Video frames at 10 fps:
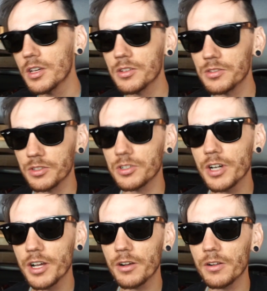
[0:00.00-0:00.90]
do the
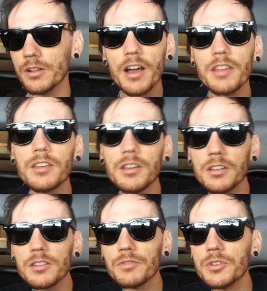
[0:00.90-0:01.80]
trail. I think
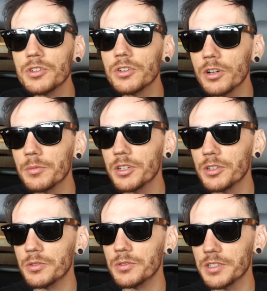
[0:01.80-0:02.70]
in the future I'm going to
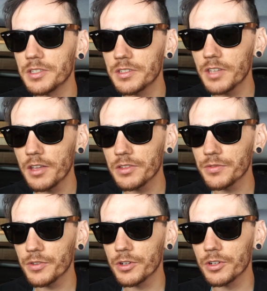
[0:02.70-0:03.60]
use these skates
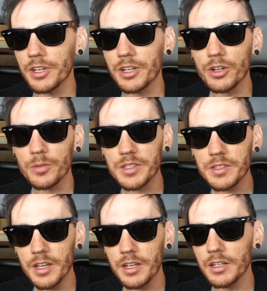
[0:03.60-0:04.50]
for like urban
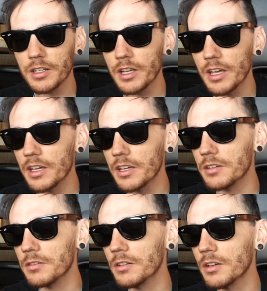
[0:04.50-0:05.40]
skating,
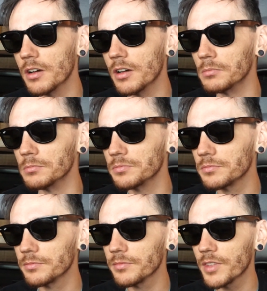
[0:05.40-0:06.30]
and
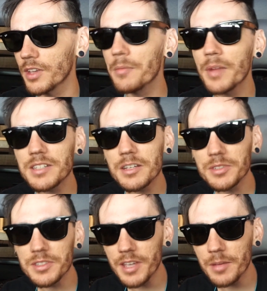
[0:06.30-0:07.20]
I might take them to
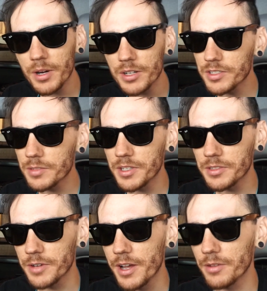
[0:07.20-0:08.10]
the skate park just to mess
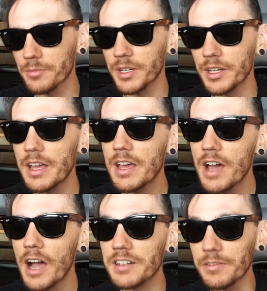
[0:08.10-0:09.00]
around, but
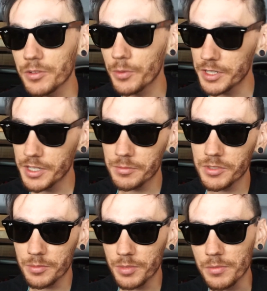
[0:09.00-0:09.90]
I definitely want to take them to
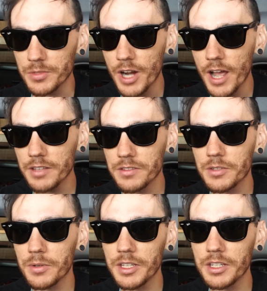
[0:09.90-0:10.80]
the pump track and see
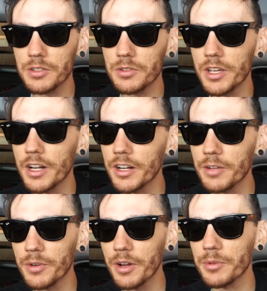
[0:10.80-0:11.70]
what they can do there.
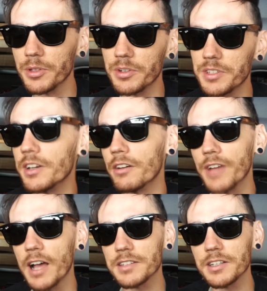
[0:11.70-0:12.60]
I really want to see how
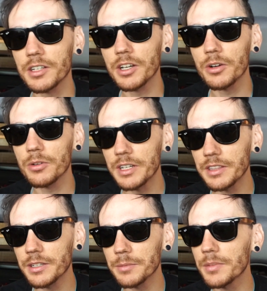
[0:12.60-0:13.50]
fast I can go in
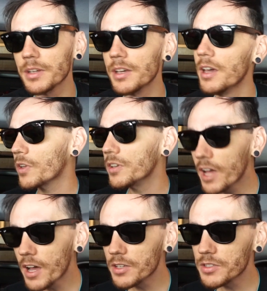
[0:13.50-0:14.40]
them.
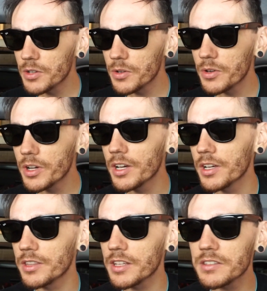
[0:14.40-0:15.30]
Yeah, so
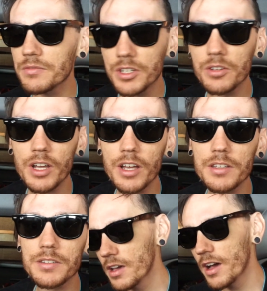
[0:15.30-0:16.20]
that's the video,
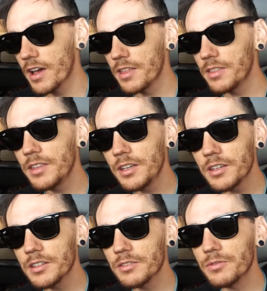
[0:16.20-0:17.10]
guys. I think
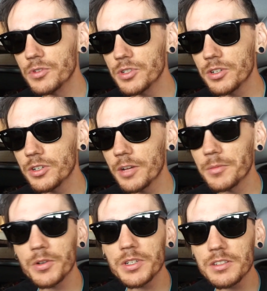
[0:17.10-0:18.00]
in the future I'm
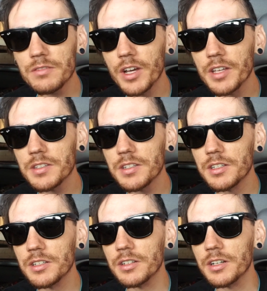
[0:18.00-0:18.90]
going to invest
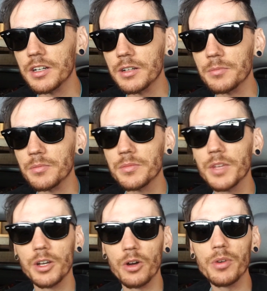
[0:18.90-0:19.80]
in a
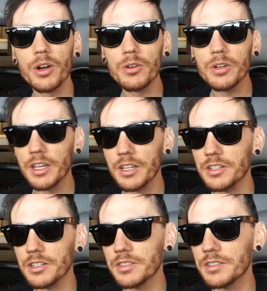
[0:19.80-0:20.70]
GoPro and
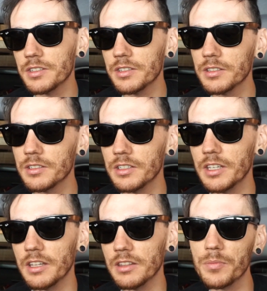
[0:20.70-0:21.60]
just
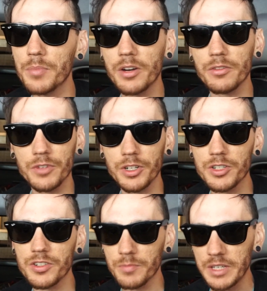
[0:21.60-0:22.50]
get better
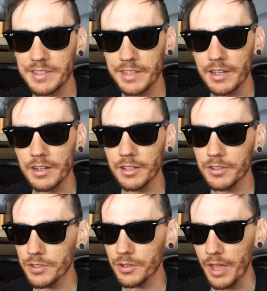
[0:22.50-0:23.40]
footage of me skating,
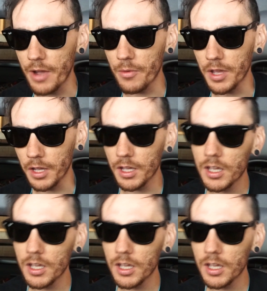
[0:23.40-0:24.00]
so that way